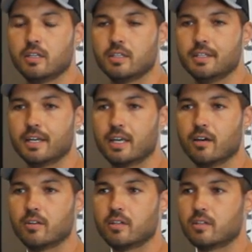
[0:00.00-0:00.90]

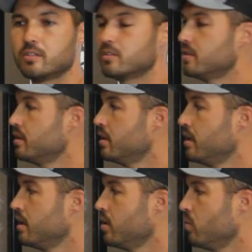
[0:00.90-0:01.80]
down.
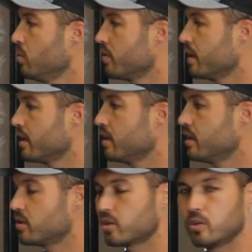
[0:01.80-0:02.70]
Without an
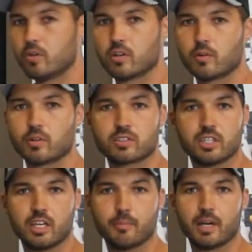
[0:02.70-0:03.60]
intercooler, we're
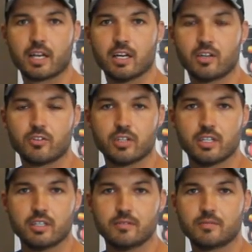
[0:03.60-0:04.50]
seeing about
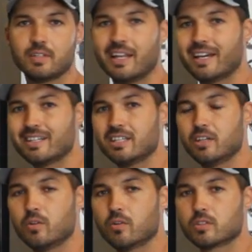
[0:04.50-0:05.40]
119
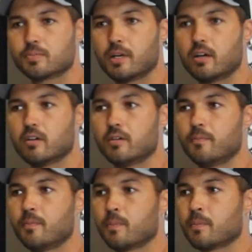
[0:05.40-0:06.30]
horsepower,
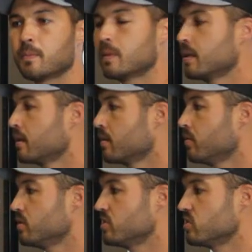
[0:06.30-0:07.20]

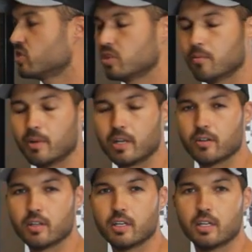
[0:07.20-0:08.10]
which is still better
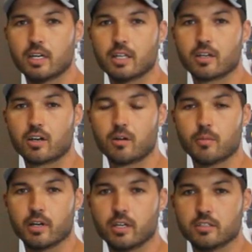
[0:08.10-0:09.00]
than uh, the
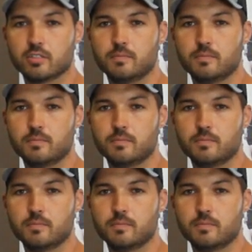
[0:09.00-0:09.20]
carburetors.